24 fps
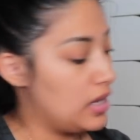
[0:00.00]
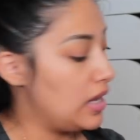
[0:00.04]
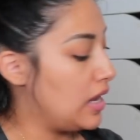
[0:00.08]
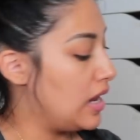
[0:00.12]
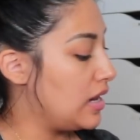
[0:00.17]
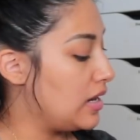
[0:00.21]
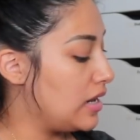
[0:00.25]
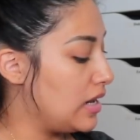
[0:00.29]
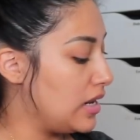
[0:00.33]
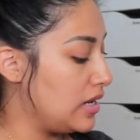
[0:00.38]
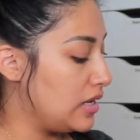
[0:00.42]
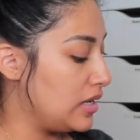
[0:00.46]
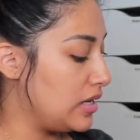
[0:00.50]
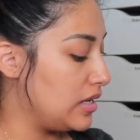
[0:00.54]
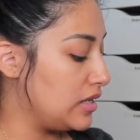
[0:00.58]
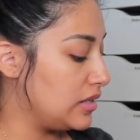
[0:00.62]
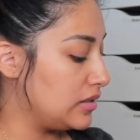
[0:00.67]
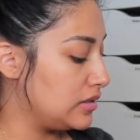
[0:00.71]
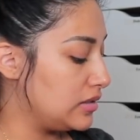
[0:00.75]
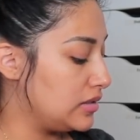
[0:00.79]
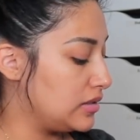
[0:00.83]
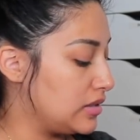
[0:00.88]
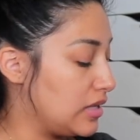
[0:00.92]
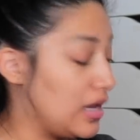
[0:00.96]
and it
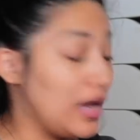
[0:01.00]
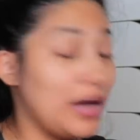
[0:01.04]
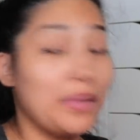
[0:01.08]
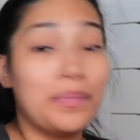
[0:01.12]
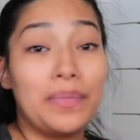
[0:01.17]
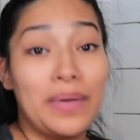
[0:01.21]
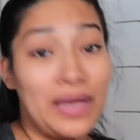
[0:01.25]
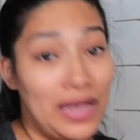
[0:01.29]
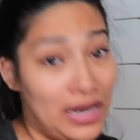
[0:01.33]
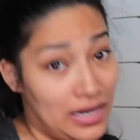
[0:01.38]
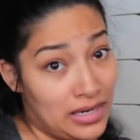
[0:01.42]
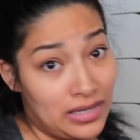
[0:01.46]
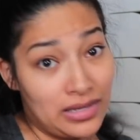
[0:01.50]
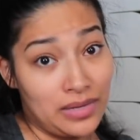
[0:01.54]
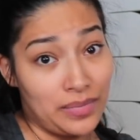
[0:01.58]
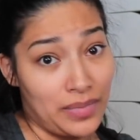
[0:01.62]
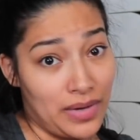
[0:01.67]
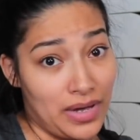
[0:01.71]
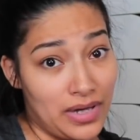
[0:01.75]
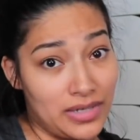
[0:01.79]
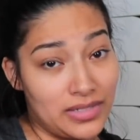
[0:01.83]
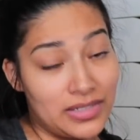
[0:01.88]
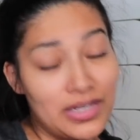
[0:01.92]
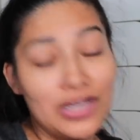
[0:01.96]
is a pain in the
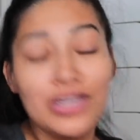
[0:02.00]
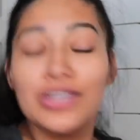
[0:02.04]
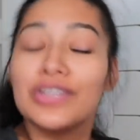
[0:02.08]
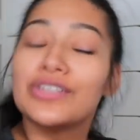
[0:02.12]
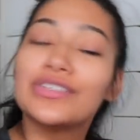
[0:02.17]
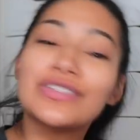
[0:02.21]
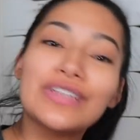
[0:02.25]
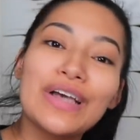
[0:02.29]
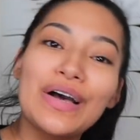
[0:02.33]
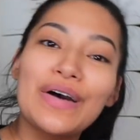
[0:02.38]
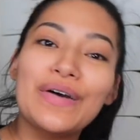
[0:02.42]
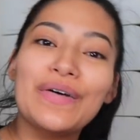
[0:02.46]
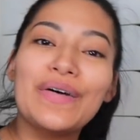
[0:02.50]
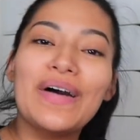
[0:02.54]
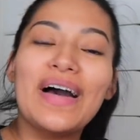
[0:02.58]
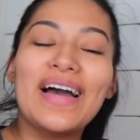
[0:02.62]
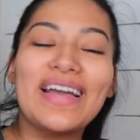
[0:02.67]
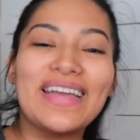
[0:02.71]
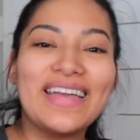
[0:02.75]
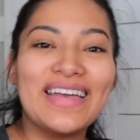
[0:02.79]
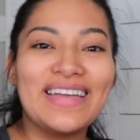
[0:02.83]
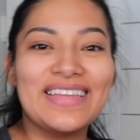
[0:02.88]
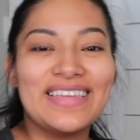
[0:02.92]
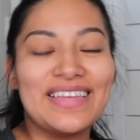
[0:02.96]
butt. So
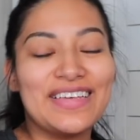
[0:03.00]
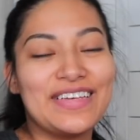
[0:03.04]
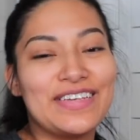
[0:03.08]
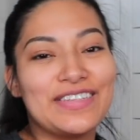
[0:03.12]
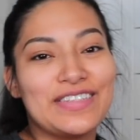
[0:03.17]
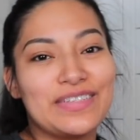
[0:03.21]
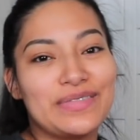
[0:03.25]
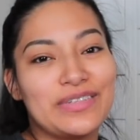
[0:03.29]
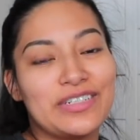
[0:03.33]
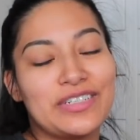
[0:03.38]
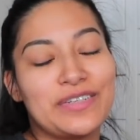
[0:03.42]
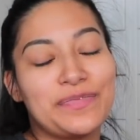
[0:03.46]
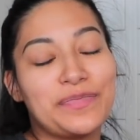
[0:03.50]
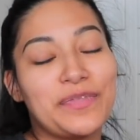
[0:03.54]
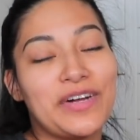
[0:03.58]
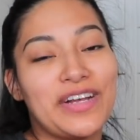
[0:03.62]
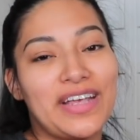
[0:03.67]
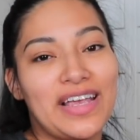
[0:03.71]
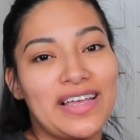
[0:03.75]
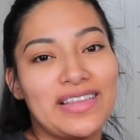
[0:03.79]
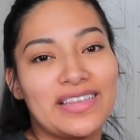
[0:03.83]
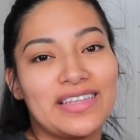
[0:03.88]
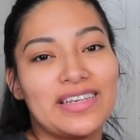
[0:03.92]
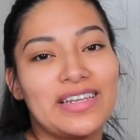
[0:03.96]
again, thank you so much,
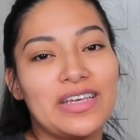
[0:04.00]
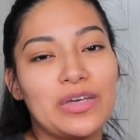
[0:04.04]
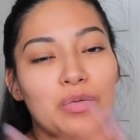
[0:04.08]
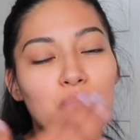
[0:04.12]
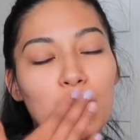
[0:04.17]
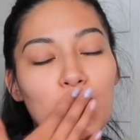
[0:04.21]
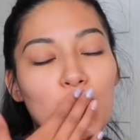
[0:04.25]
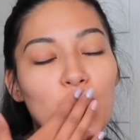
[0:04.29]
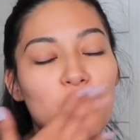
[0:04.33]
Marc Anthony.